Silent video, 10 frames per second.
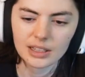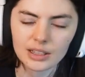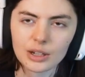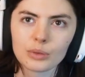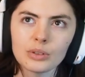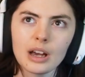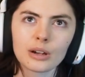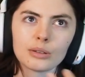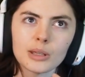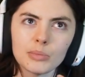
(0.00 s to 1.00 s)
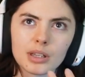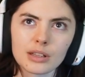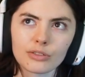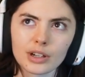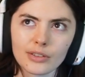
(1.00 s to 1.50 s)
you know, not only being
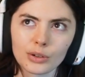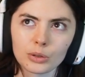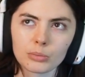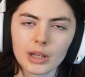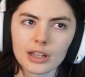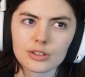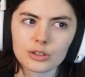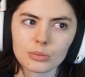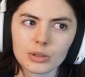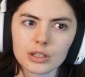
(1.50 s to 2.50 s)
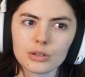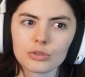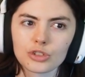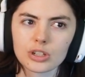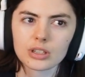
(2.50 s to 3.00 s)
in front of your old master, but you
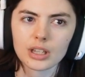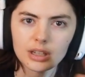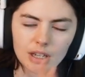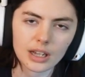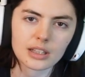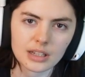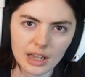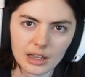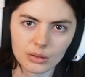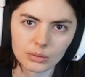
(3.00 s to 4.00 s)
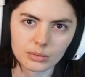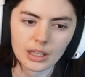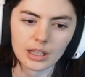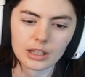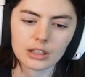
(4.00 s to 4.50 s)
were just, like, cut down.
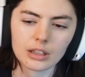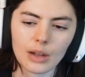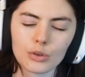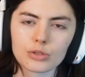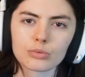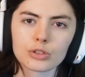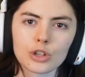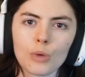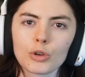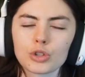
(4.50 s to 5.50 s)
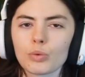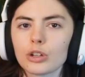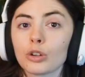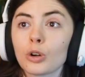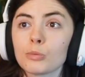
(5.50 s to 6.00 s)
And that was so much
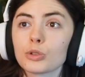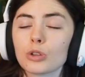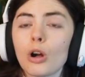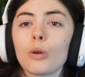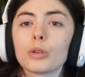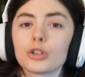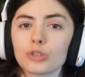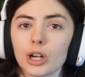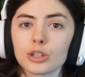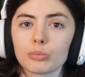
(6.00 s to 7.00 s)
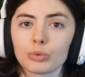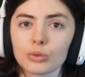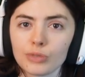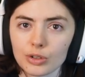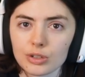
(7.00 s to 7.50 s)
what you're almost always trying to
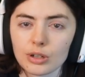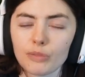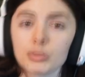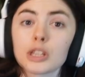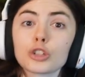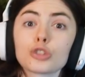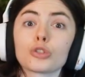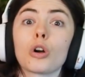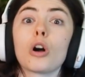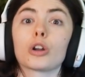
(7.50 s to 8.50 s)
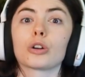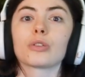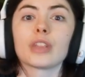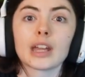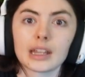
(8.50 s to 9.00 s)
prove yourself, being stronger
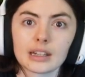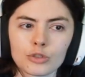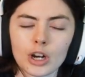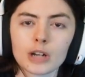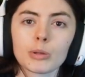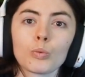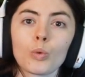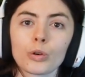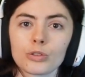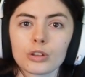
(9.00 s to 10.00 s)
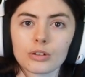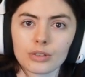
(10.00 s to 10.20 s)
than, trying to be worthier